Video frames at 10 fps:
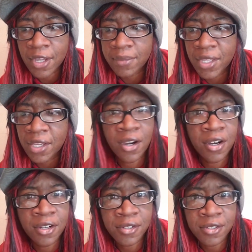They
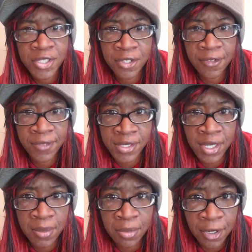all serve the
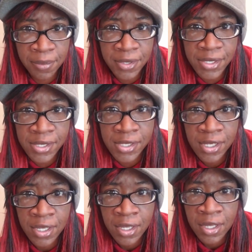same purpose,
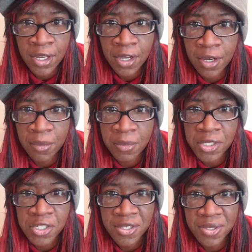
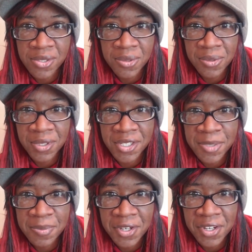which is to
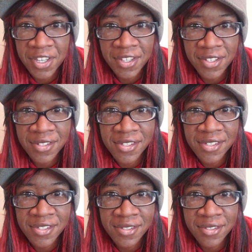
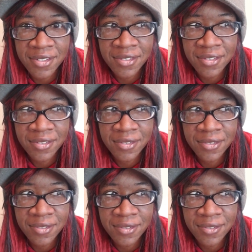experience
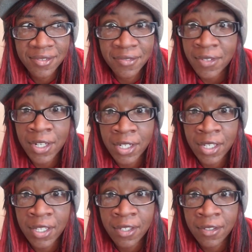
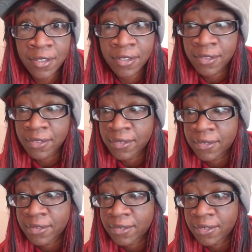divinity
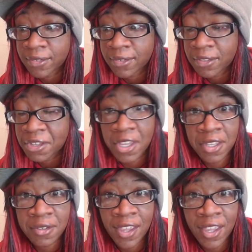
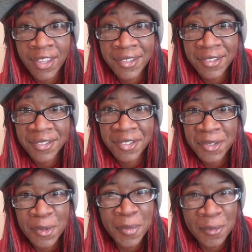in a
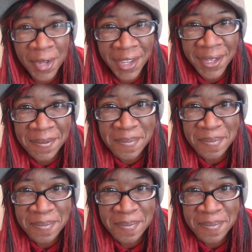human way.